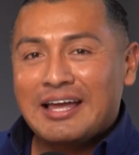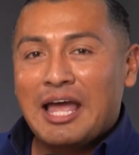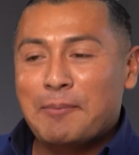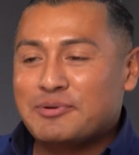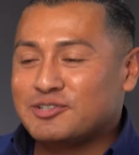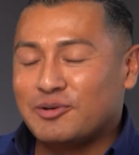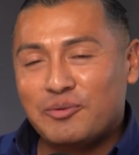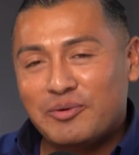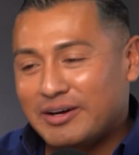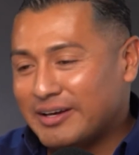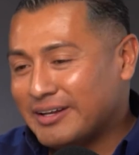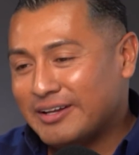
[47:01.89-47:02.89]
episode
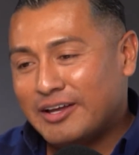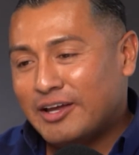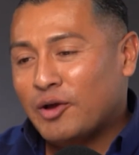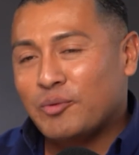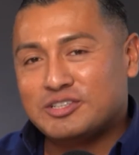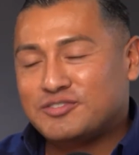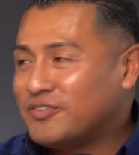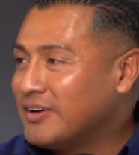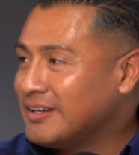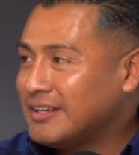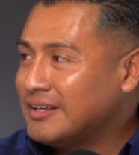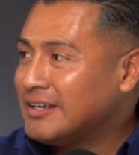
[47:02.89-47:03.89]
one was
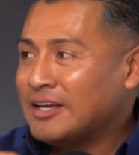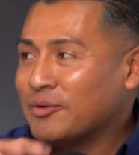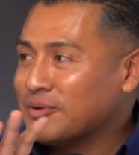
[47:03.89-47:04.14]
funny, it